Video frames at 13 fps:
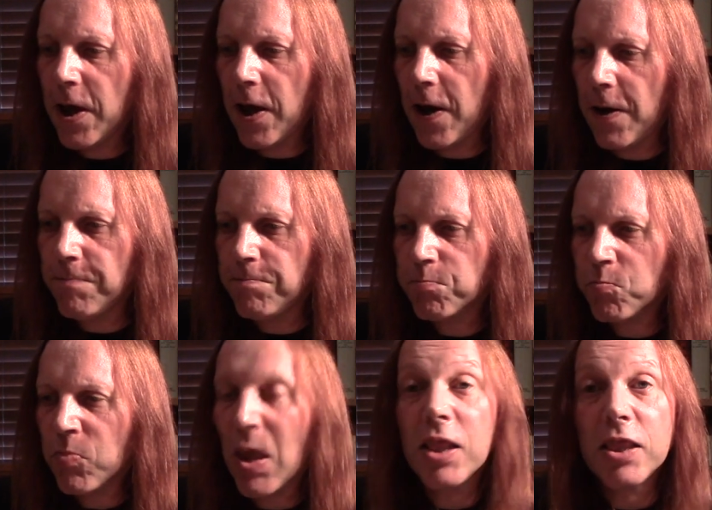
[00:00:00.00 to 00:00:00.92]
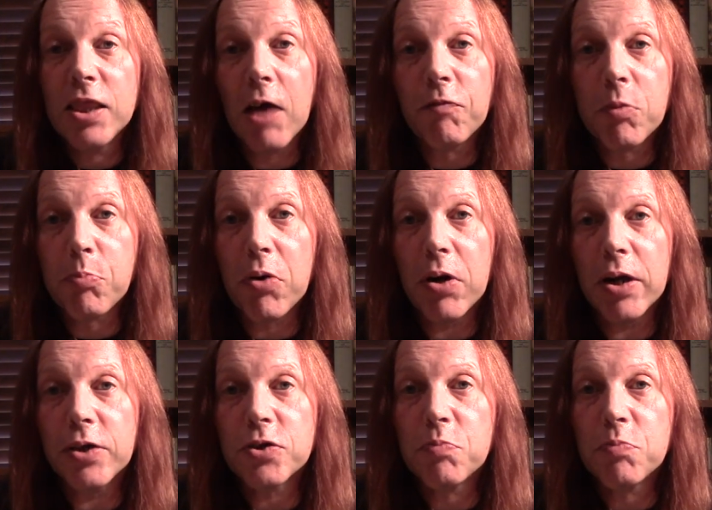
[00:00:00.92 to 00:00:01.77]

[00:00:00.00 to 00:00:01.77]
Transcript: Love the Brilliance.